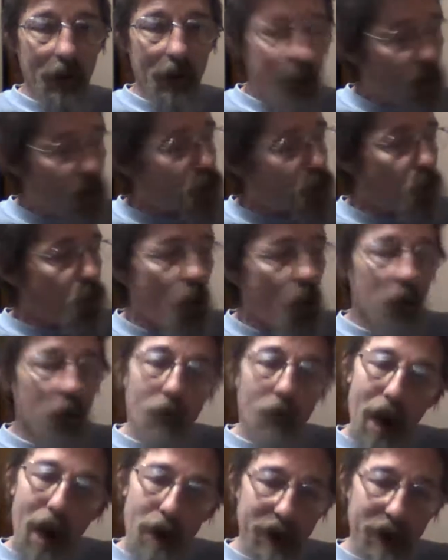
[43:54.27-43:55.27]
They'll roll
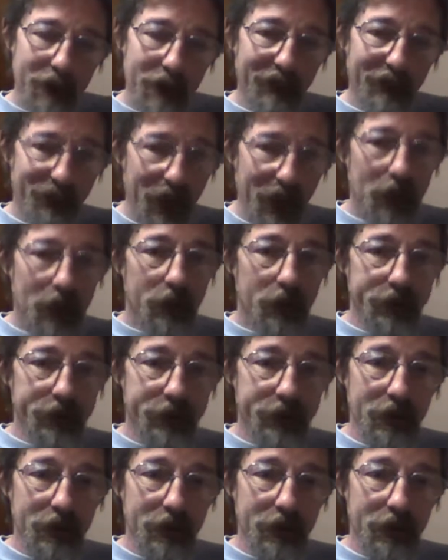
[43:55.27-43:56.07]
around in the fields